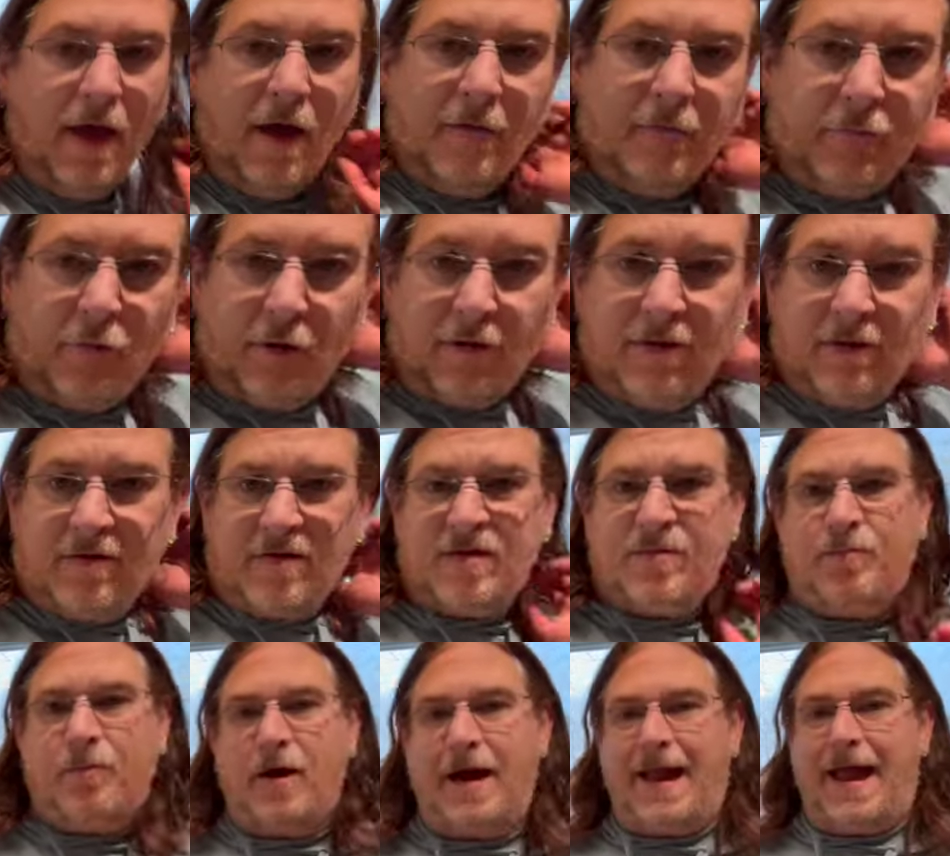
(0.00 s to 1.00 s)
For the
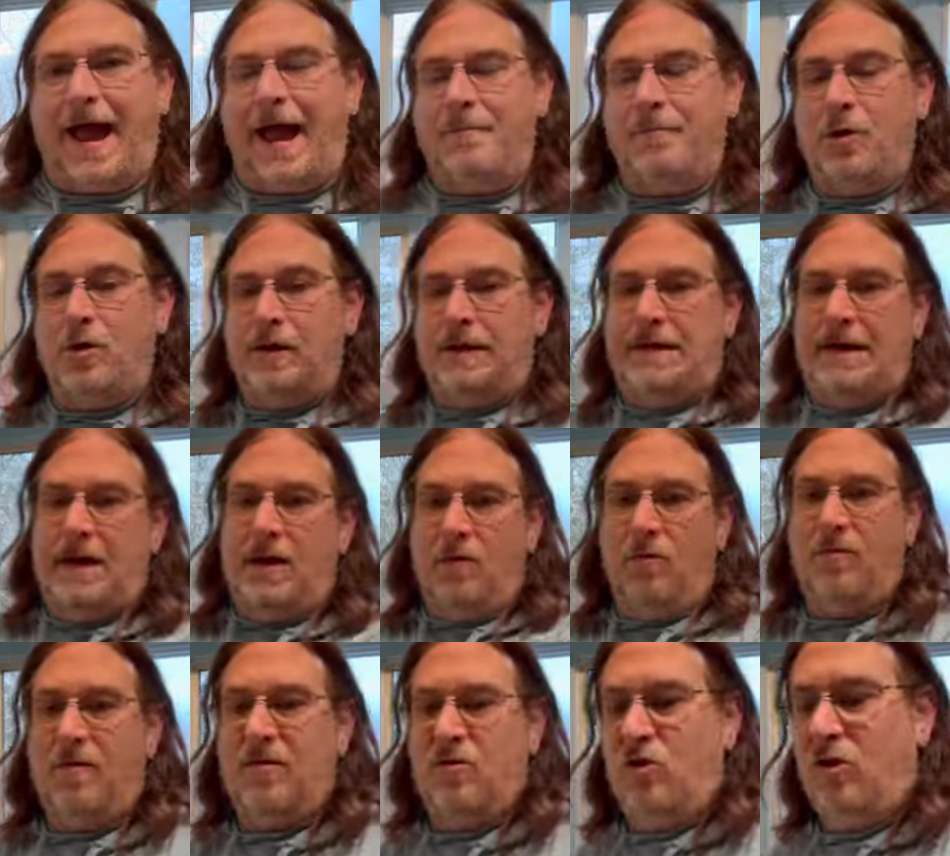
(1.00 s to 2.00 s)
spray, I'm going to
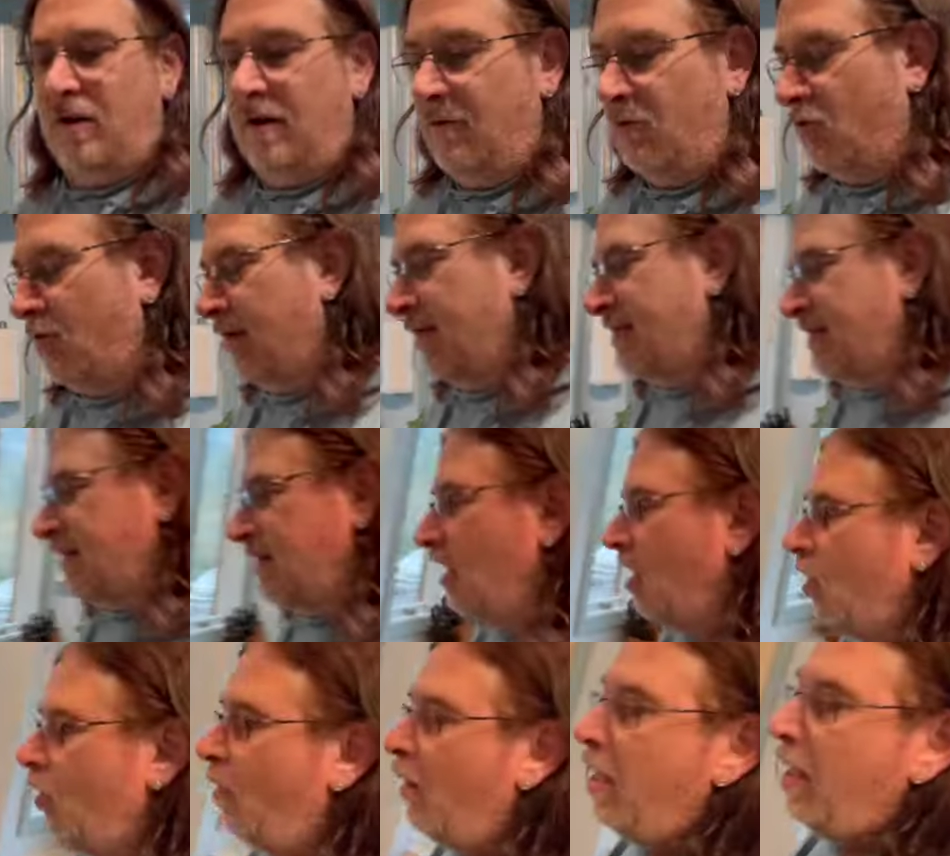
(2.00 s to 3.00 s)
use
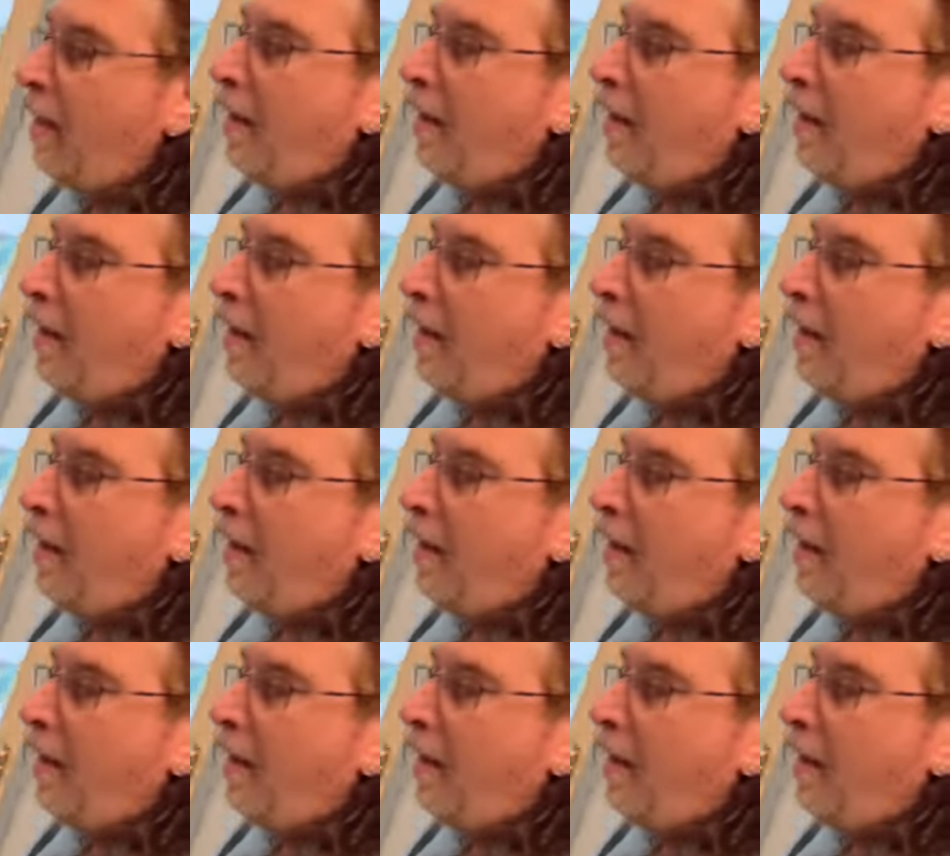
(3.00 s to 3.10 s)
Crisco,